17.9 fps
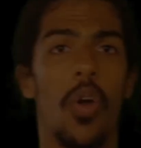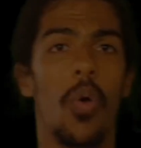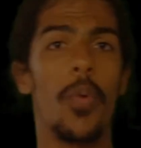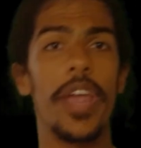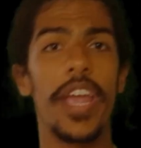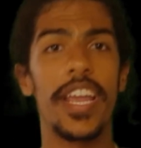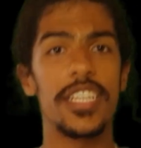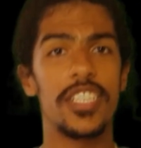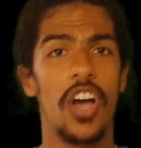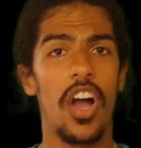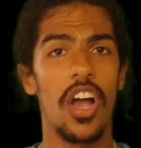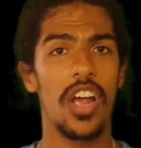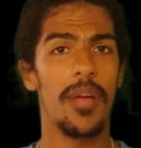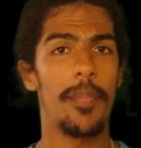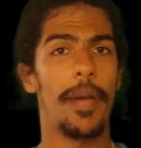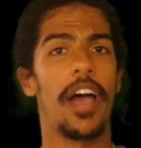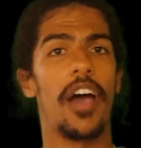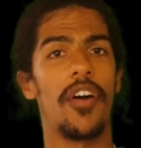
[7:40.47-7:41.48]
We could talk
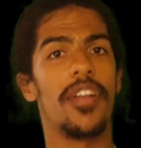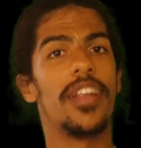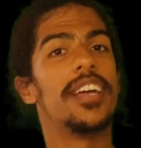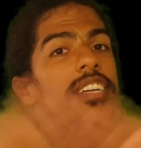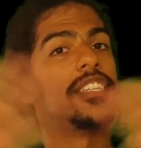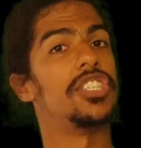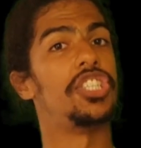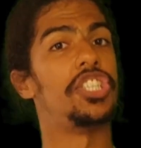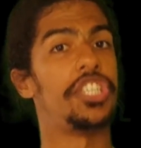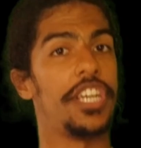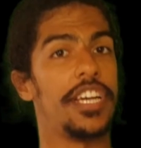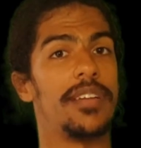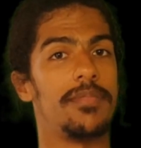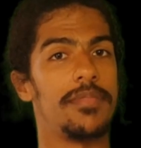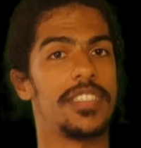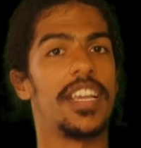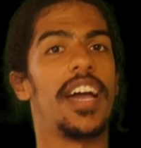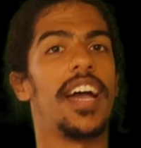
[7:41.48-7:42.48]
about
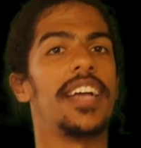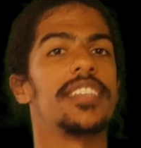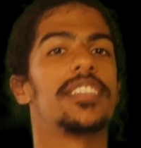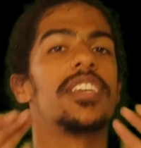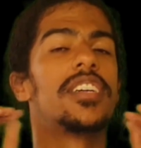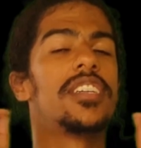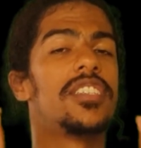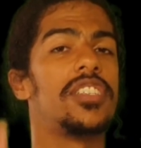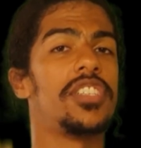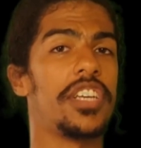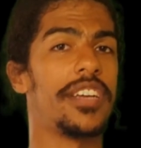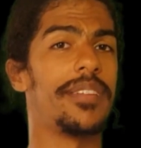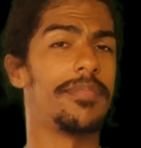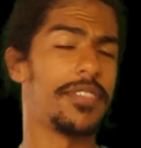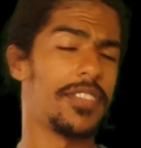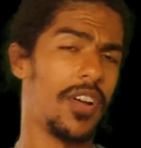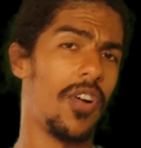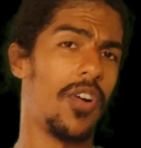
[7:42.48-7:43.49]
gyms, guys.
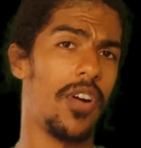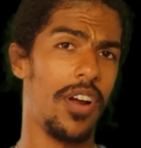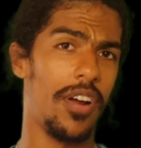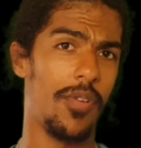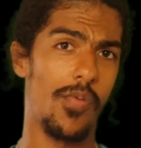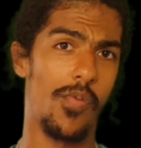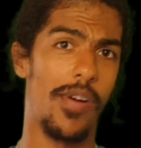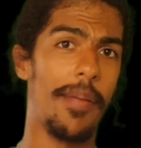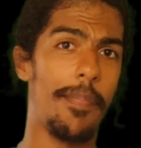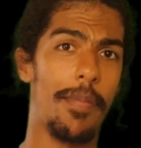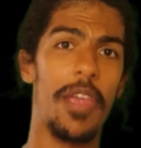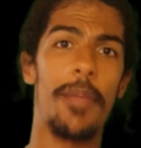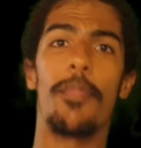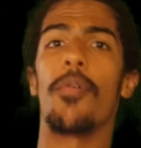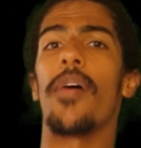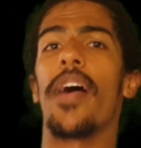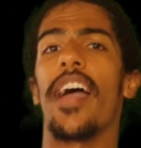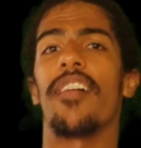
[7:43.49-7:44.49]
Gyms are what
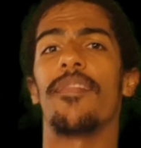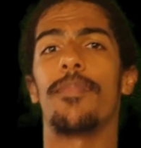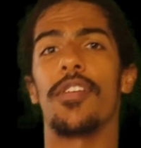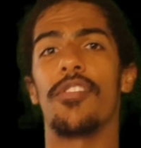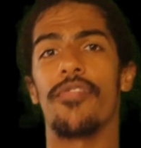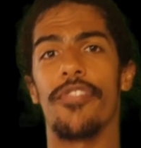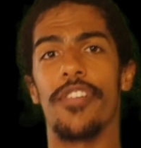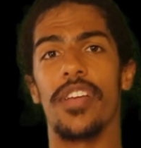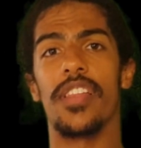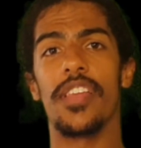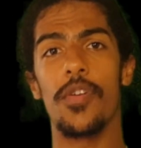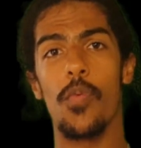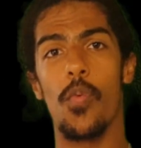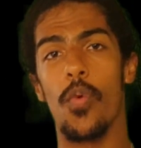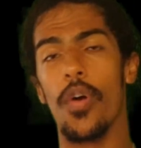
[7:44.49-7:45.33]
people have been really